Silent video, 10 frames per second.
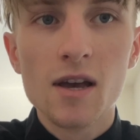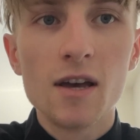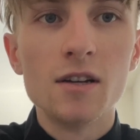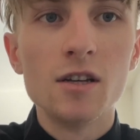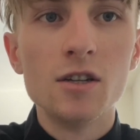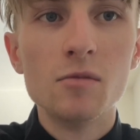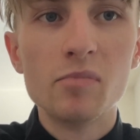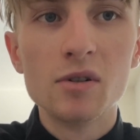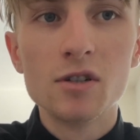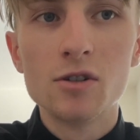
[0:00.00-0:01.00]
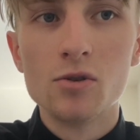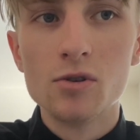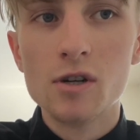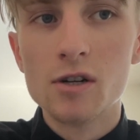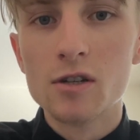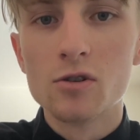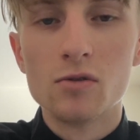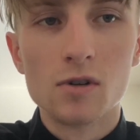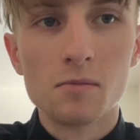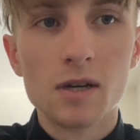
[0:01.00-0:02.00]
an independent Hungarian
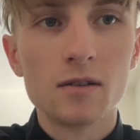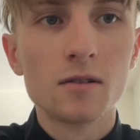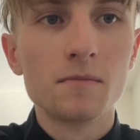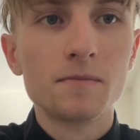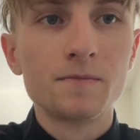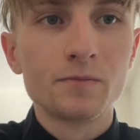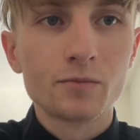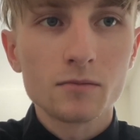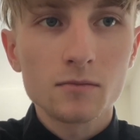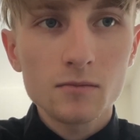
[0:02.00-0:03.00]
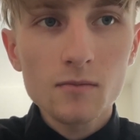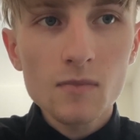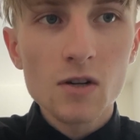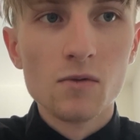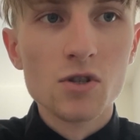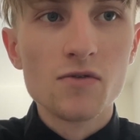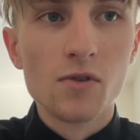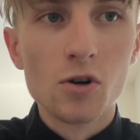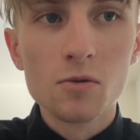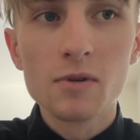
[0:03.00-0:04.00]
government was
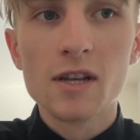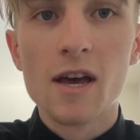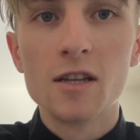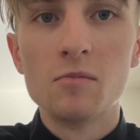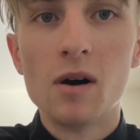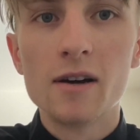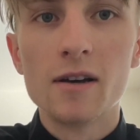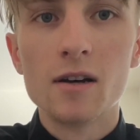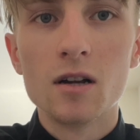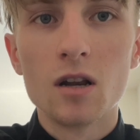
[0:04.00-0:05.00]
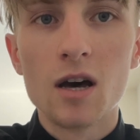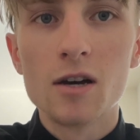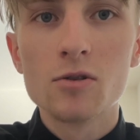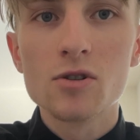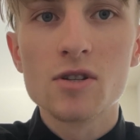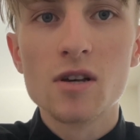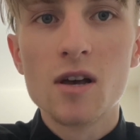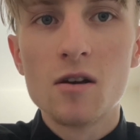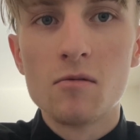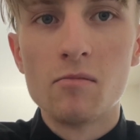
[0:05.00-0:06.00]
formed, headed by Lajos
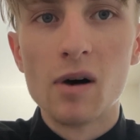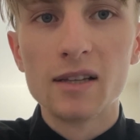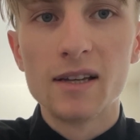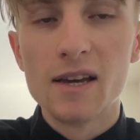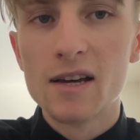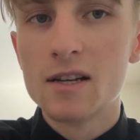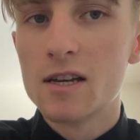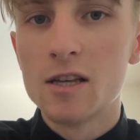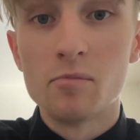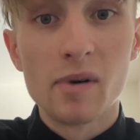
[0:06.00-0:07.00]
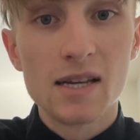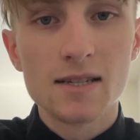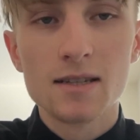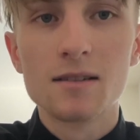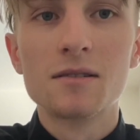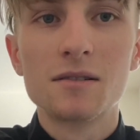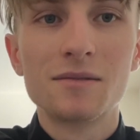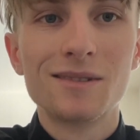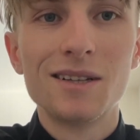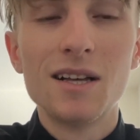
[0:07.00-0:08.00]
Batthyány in Pest.
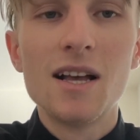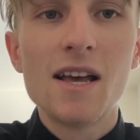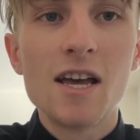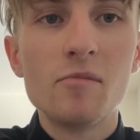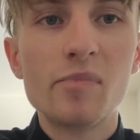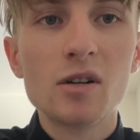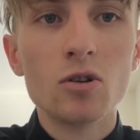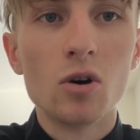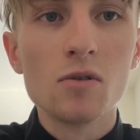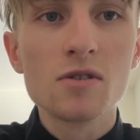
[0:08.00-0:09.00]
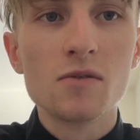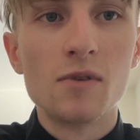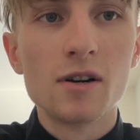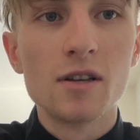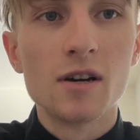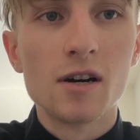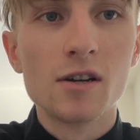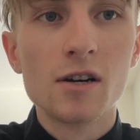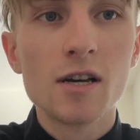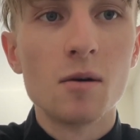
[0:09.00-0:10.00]
April laws were in
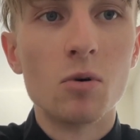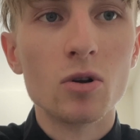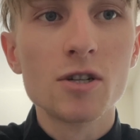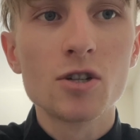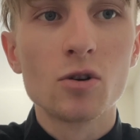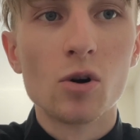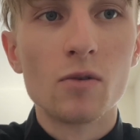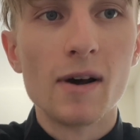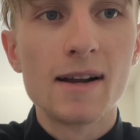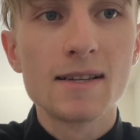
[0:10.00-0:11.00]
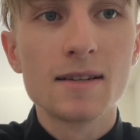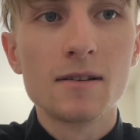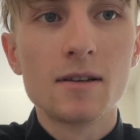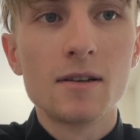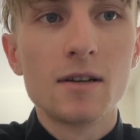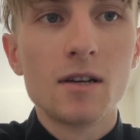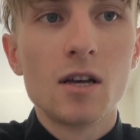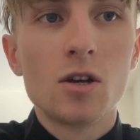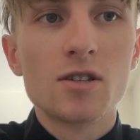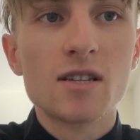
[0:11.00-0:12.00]
Hungary abolished, corvées,
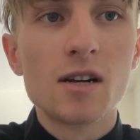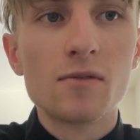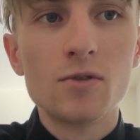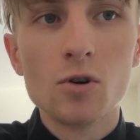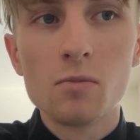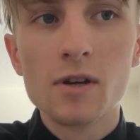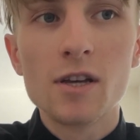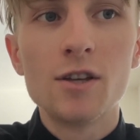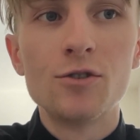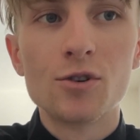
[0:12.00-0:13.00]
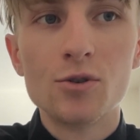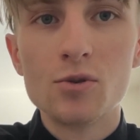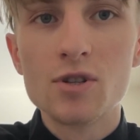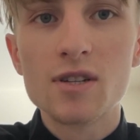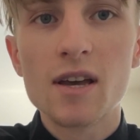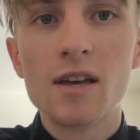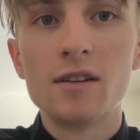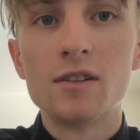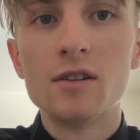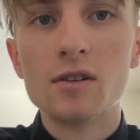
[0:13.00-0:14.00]
serfdom introduced,
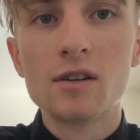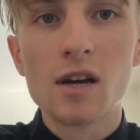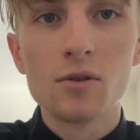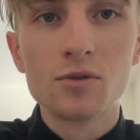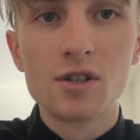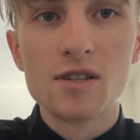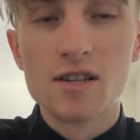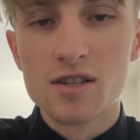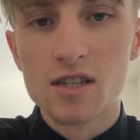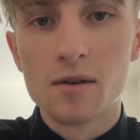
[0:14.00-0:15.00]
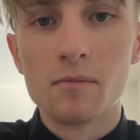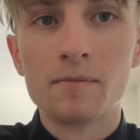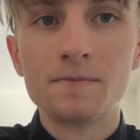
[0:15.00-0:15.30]
and the country system.